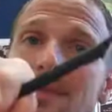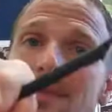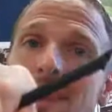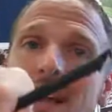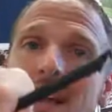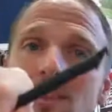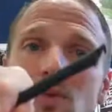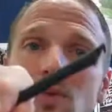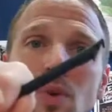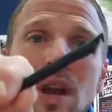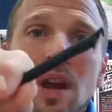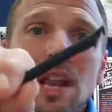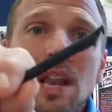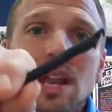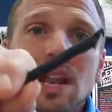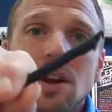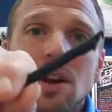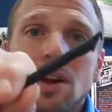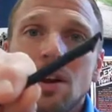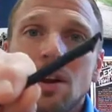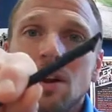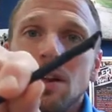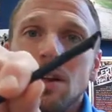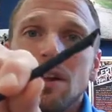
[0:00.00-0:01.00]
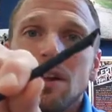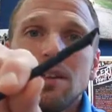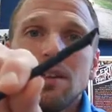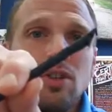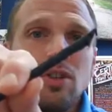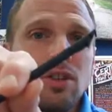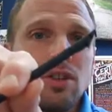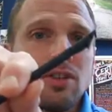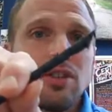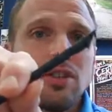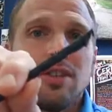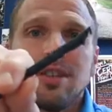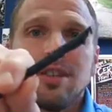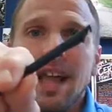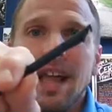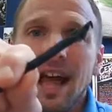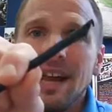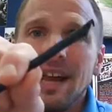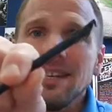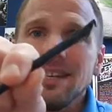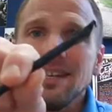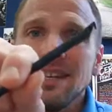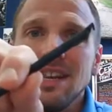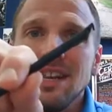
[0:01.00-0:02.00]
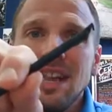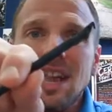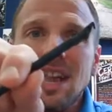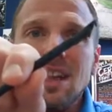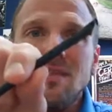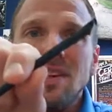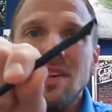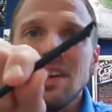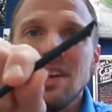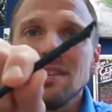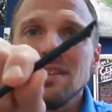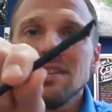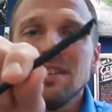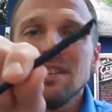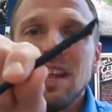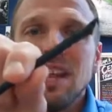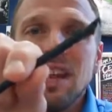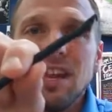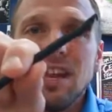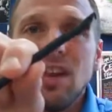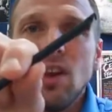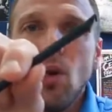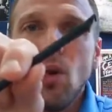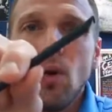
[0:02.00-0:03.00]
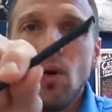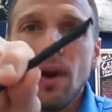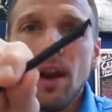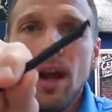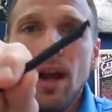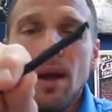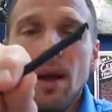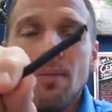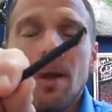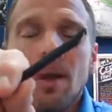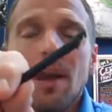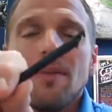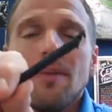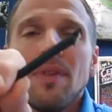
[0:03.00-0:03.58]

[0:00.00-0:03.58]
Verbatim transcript: that's right here. Just nice and even and steady going up.